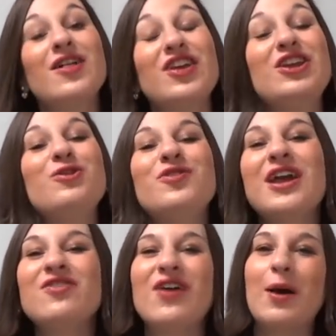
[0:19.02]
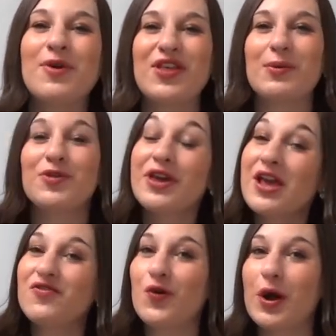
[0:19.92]
They knew they had found what they were
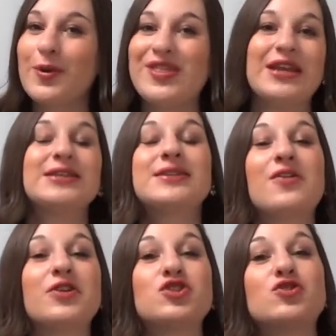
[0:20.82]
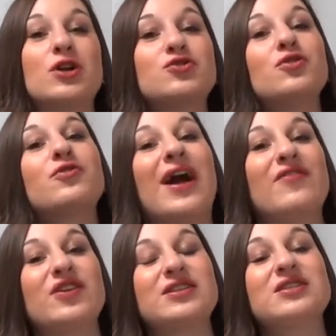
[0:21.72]
looking for when they discovered Structural
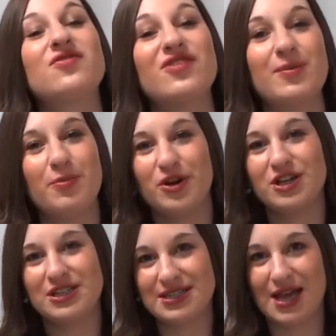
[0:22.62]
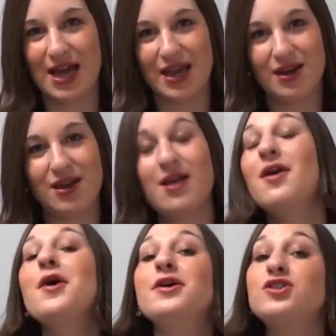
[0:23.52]
Graphics' Flipbook Design.
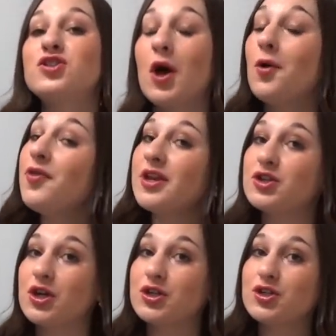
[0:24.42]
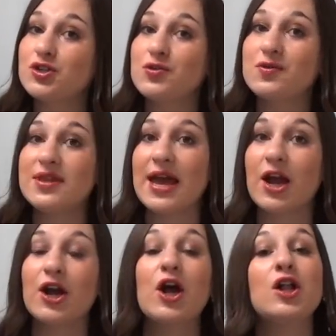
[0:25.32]
So they turned to
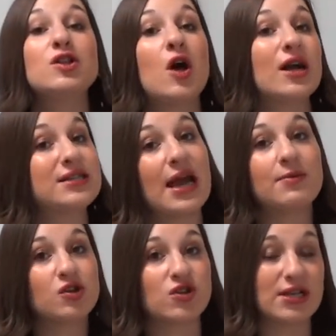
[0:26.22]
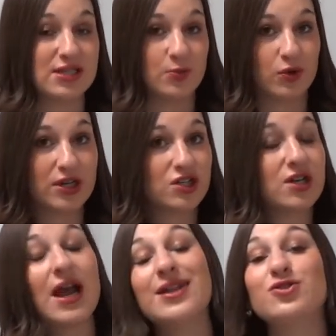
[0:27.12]
their longtime and trusted
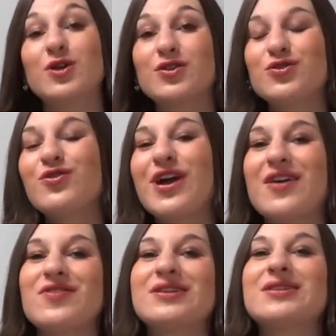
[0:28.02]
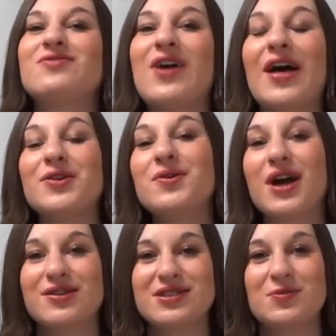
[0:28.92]
printer and Structural Graphics' valued
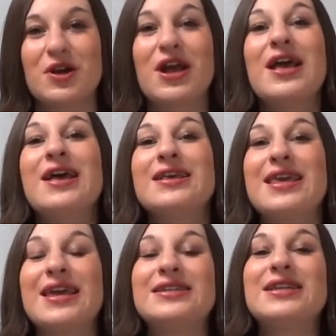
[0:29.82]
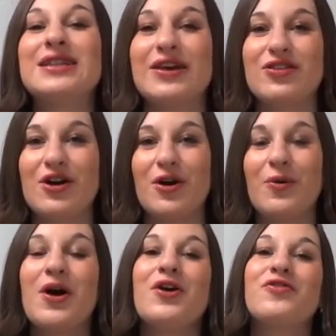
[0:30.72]
customer, Candid
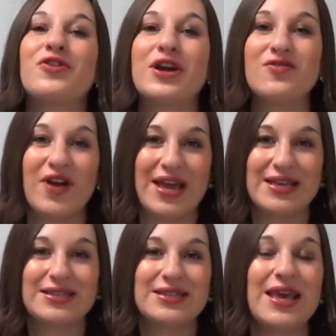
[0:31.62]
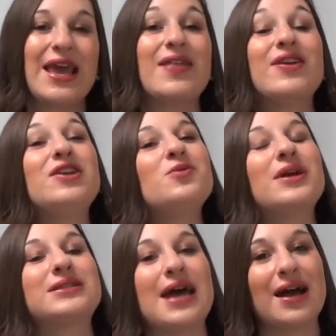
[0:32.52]
Litho, for advice, and they knew
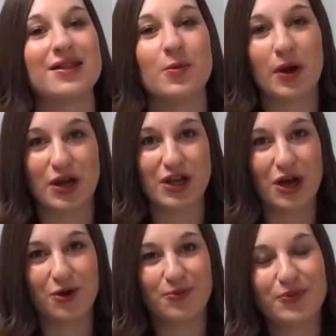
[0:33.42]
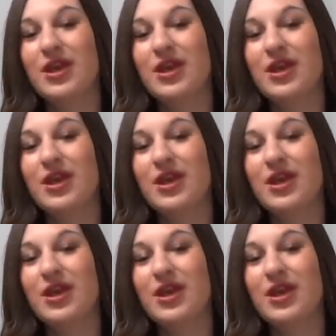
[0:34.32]
exactly where to go.